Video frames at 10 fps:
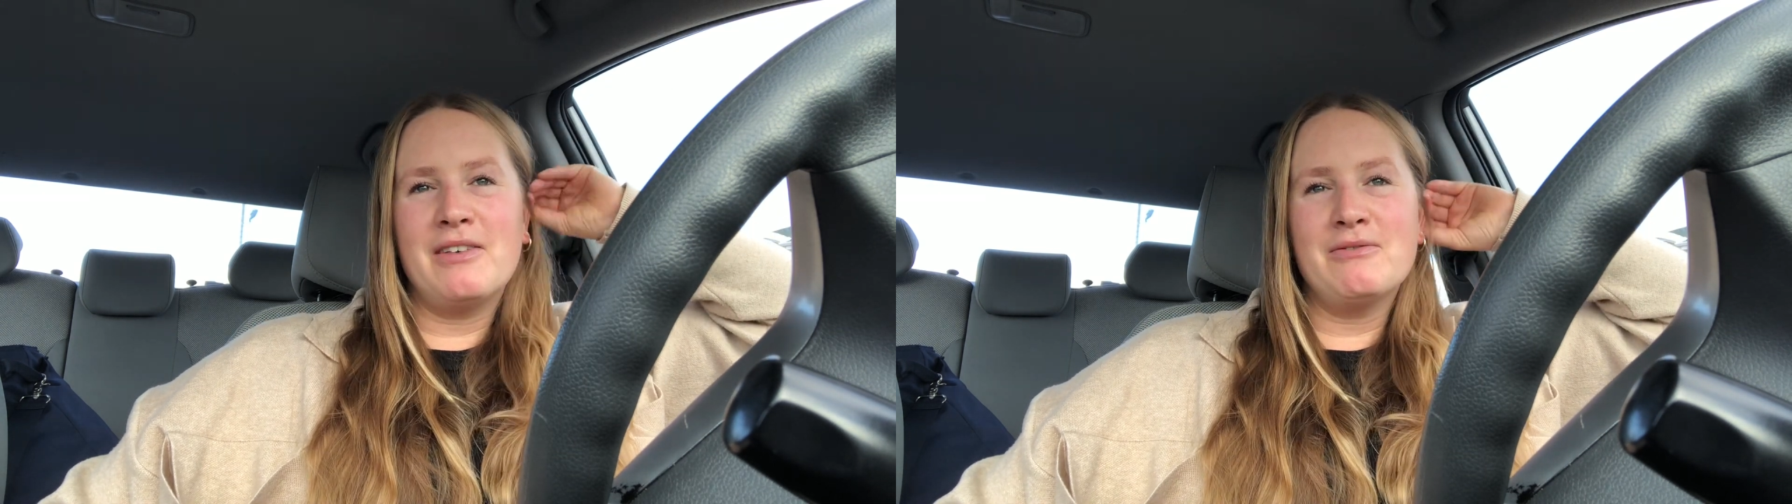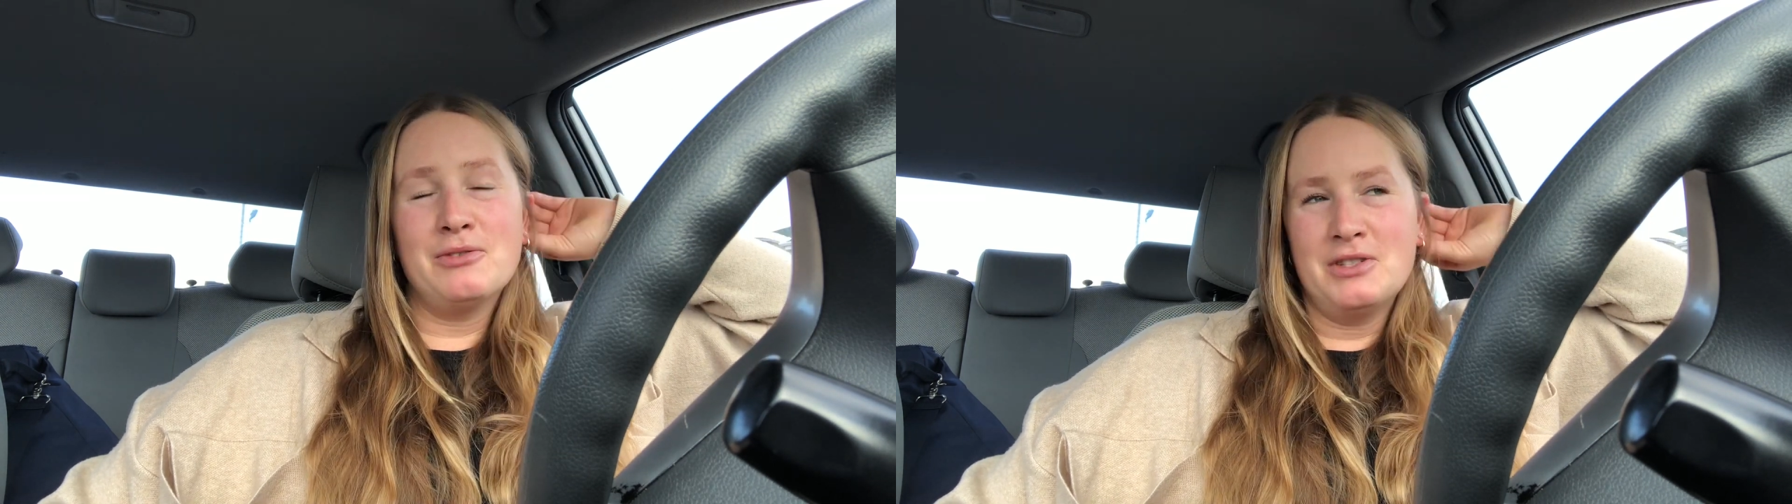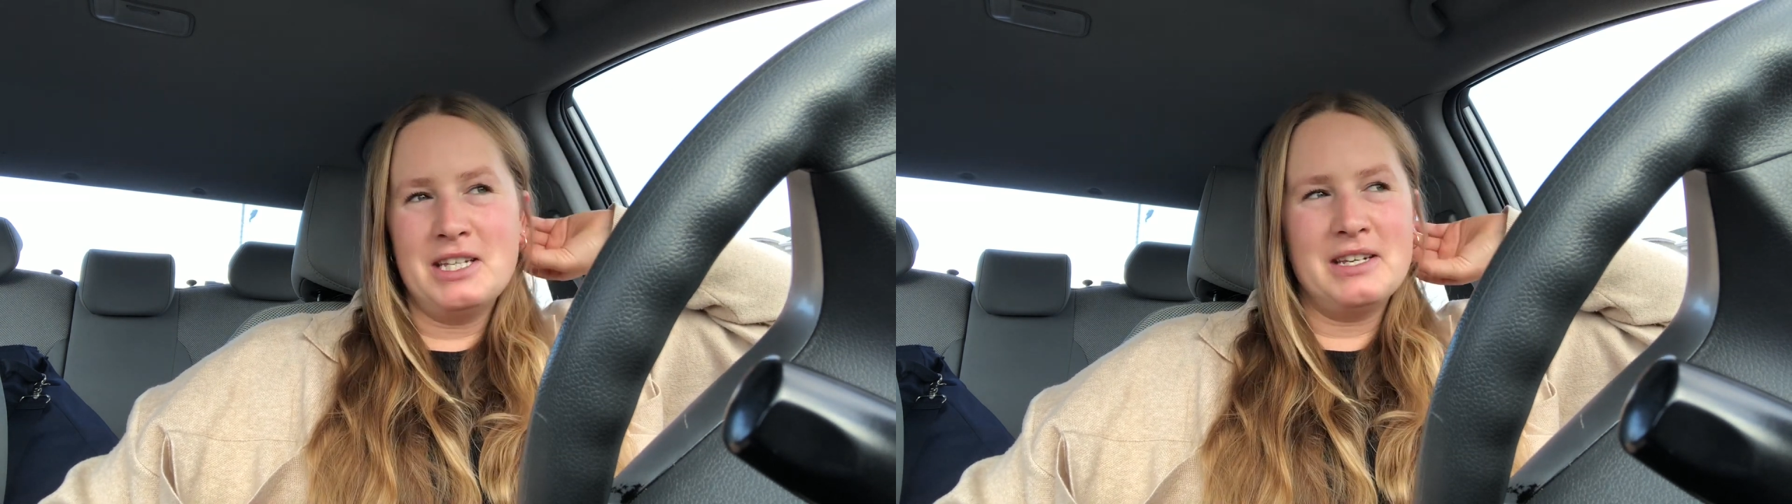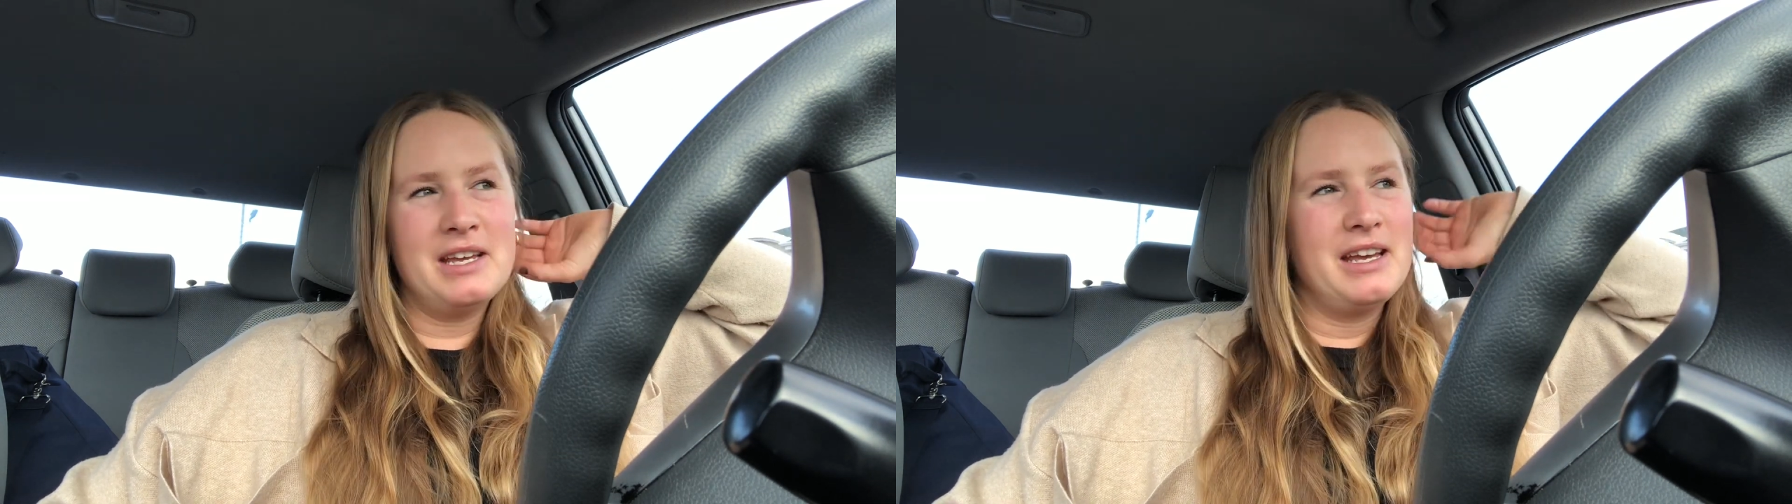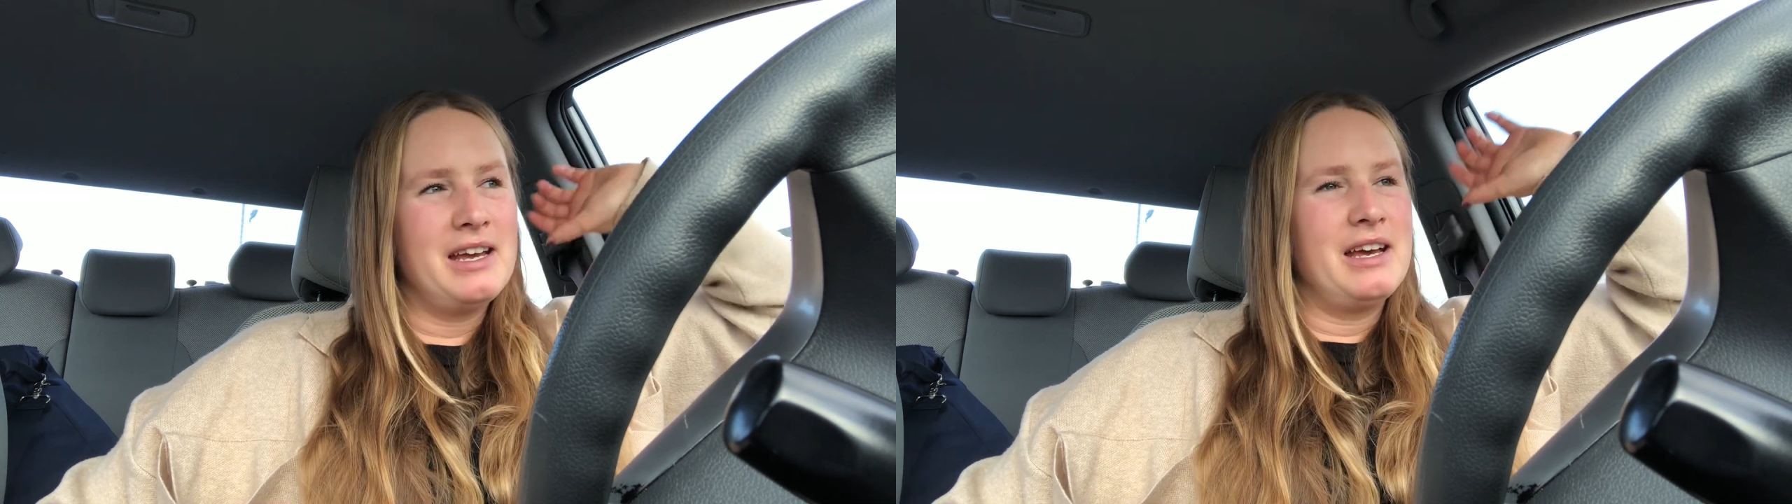routine.
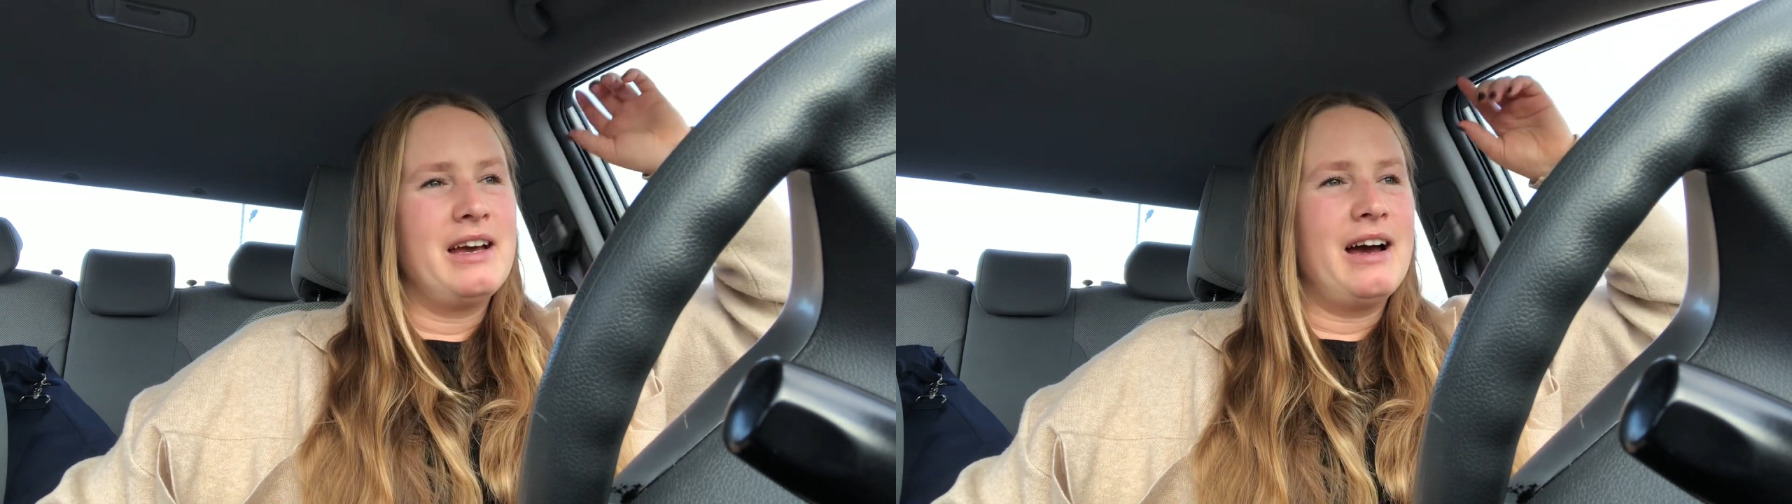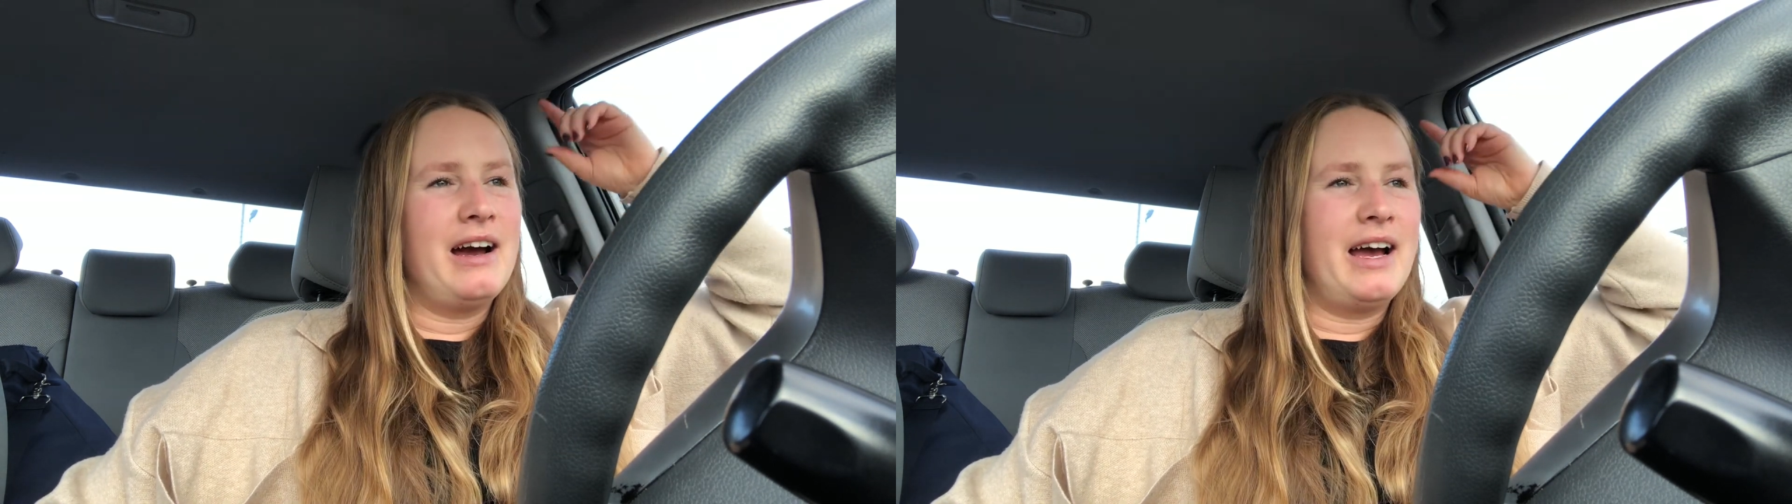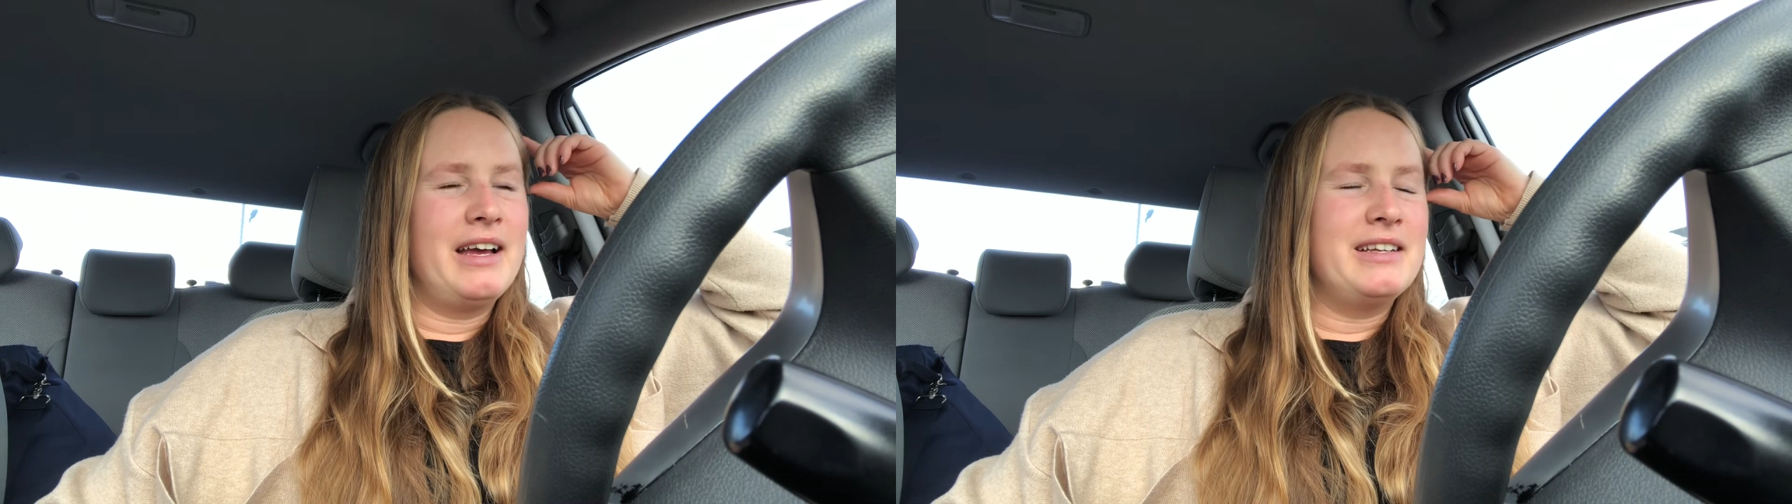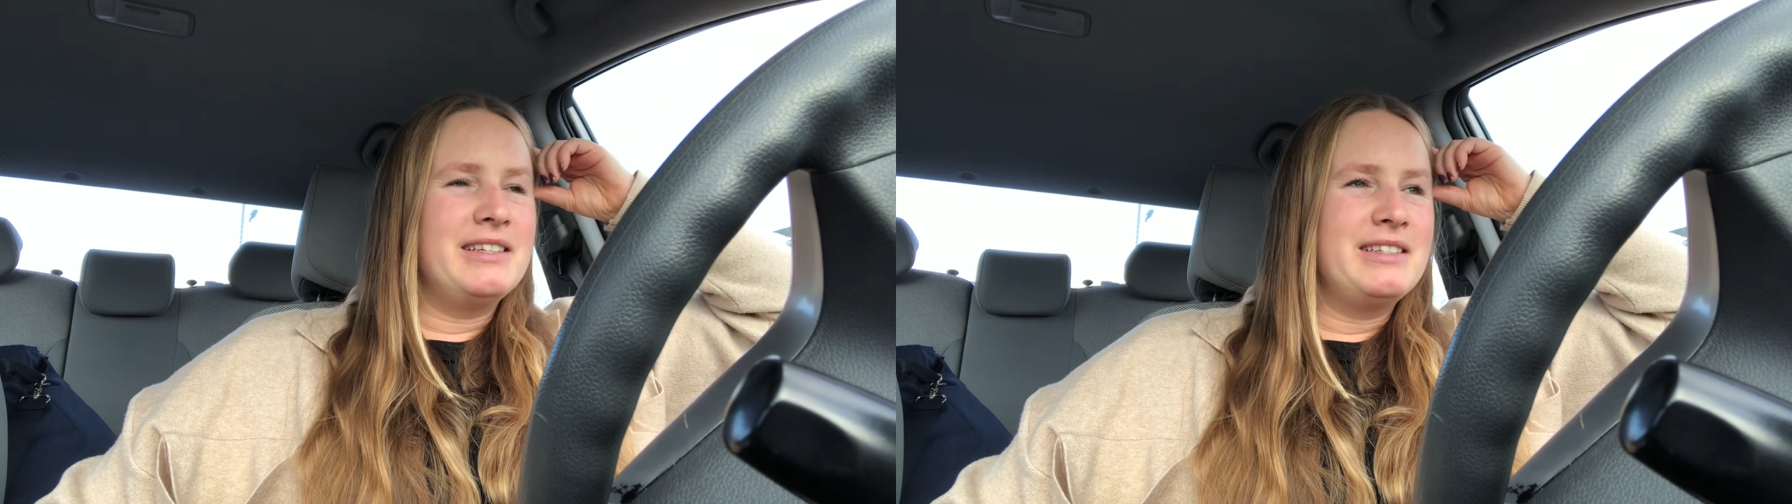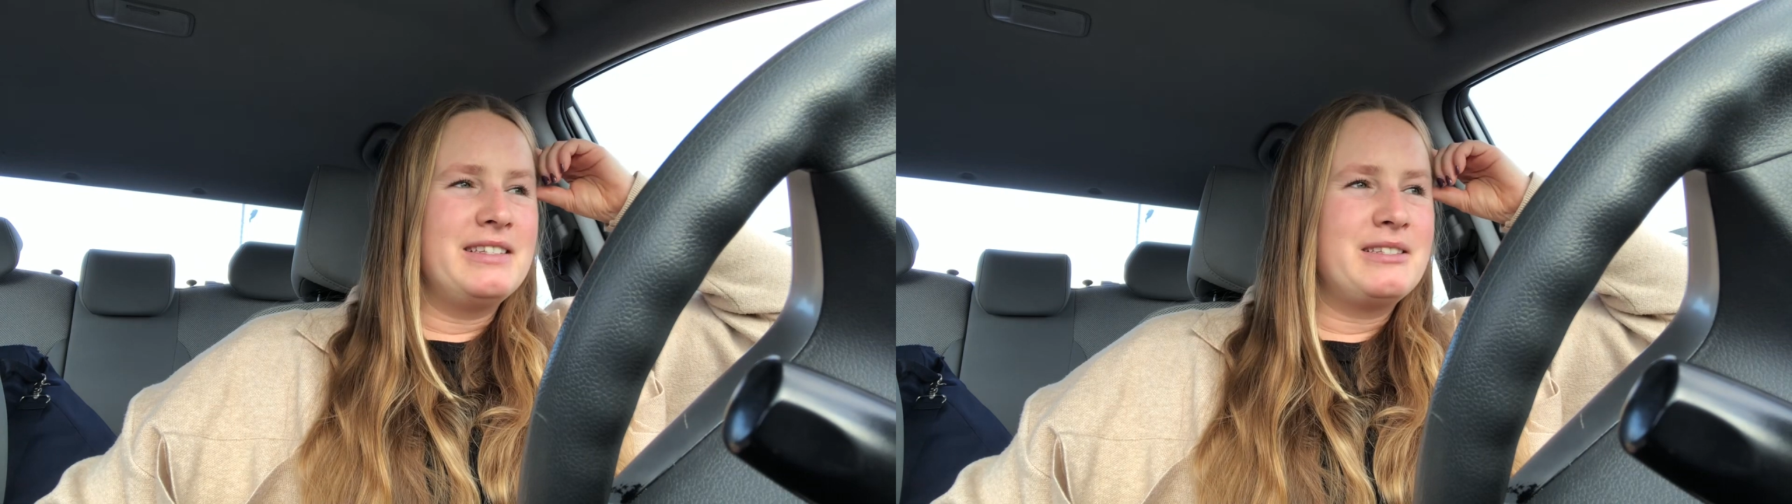
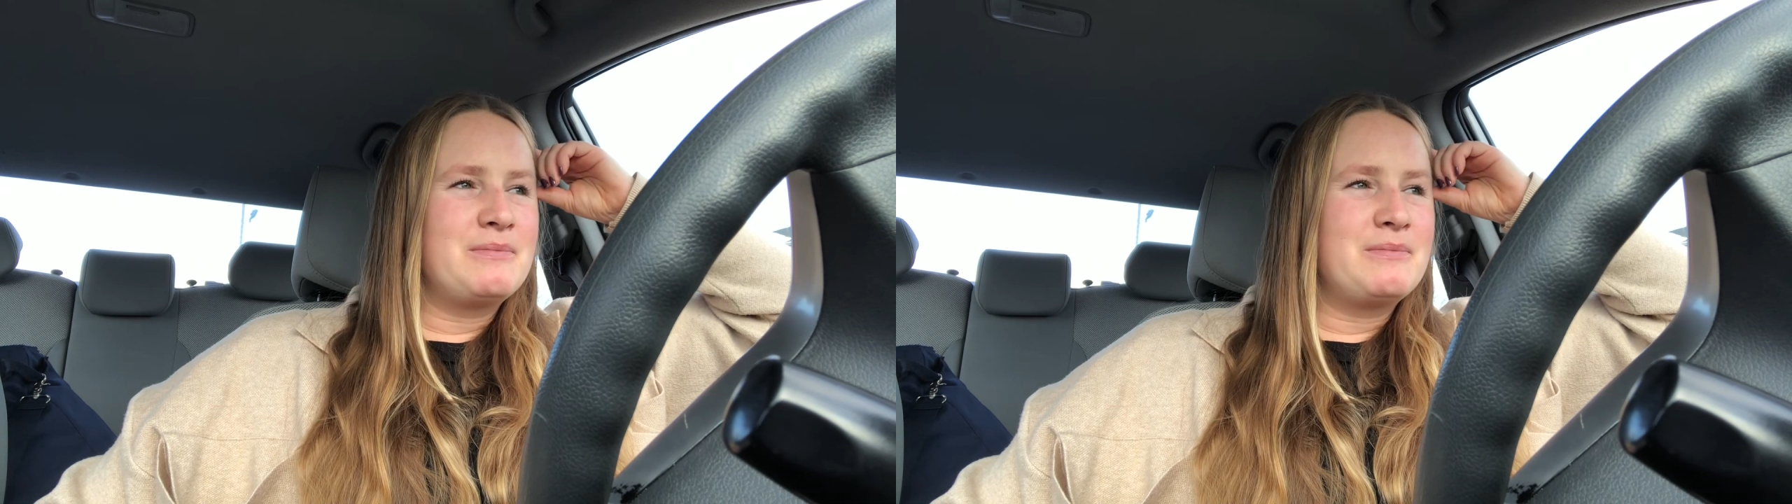And